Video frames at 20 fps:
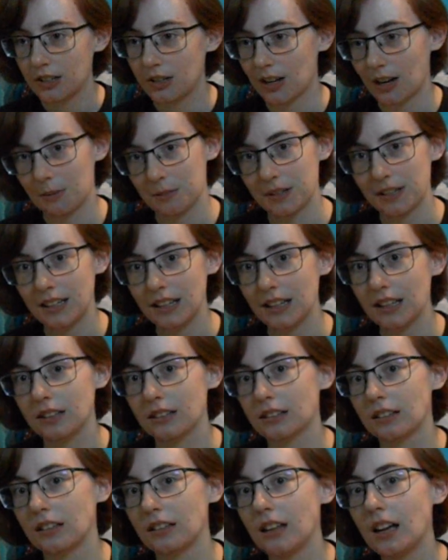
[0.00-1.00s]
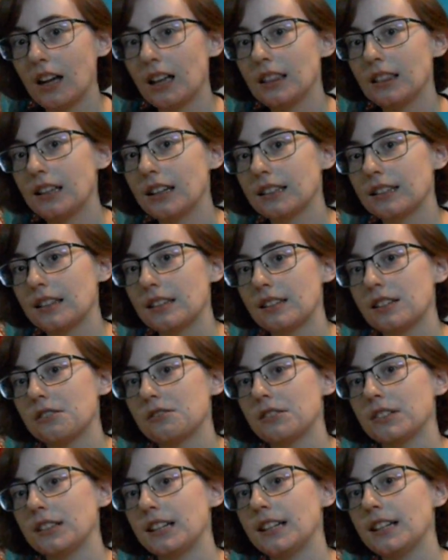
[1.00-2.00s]
Drab City looked a lot like the
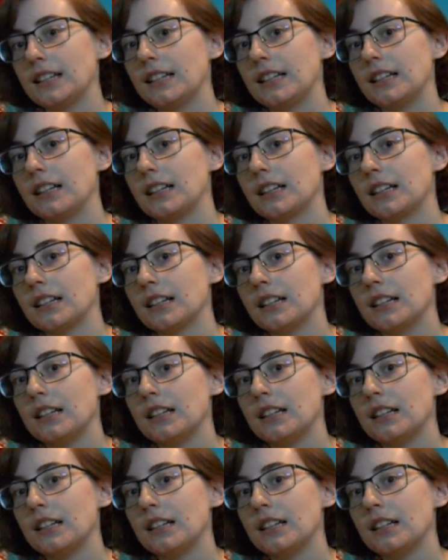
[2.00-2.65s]
Silver Lining,